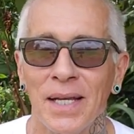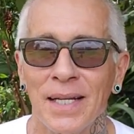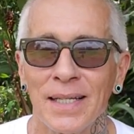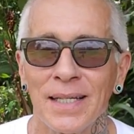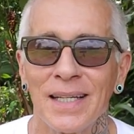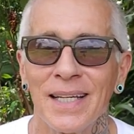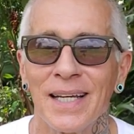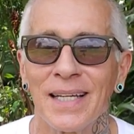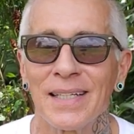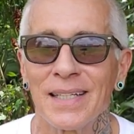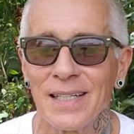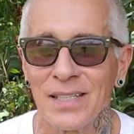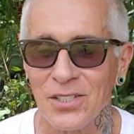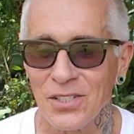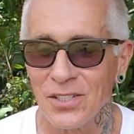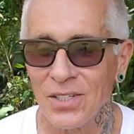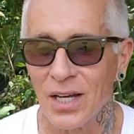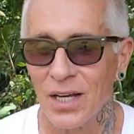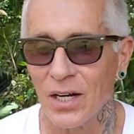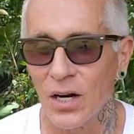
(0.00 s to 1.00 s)
And again,
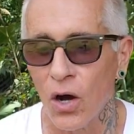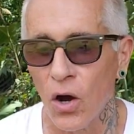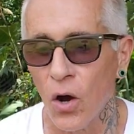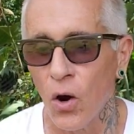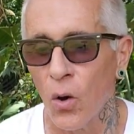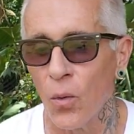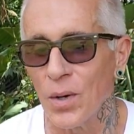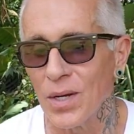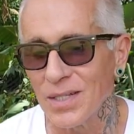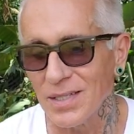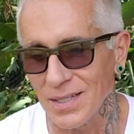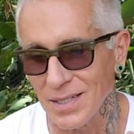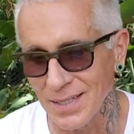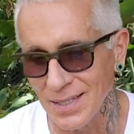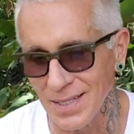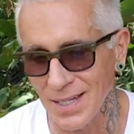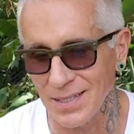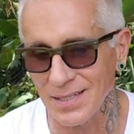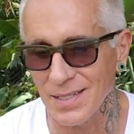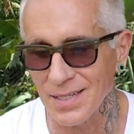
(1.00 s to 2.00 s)
it's not always
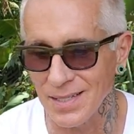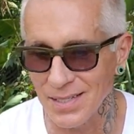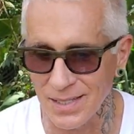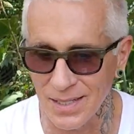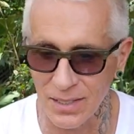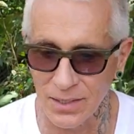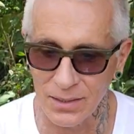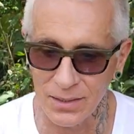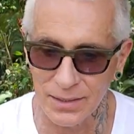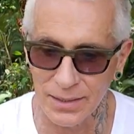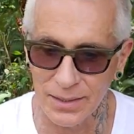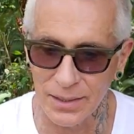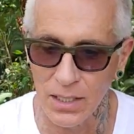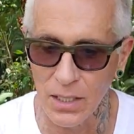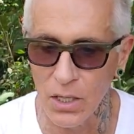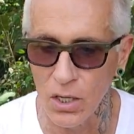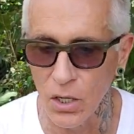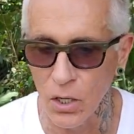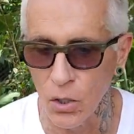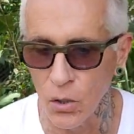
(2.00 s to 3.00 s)
necessarily
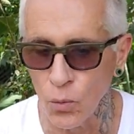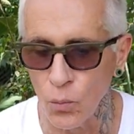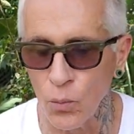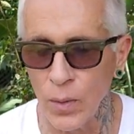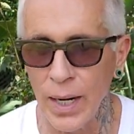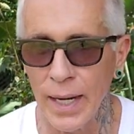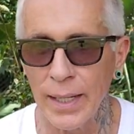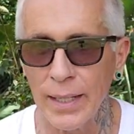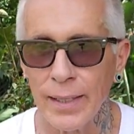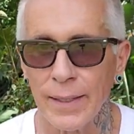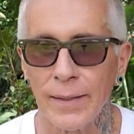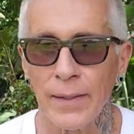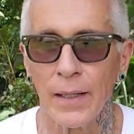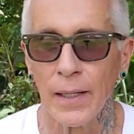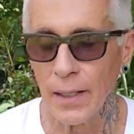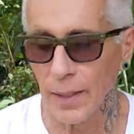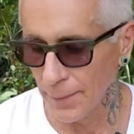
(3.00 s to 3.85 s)
raining.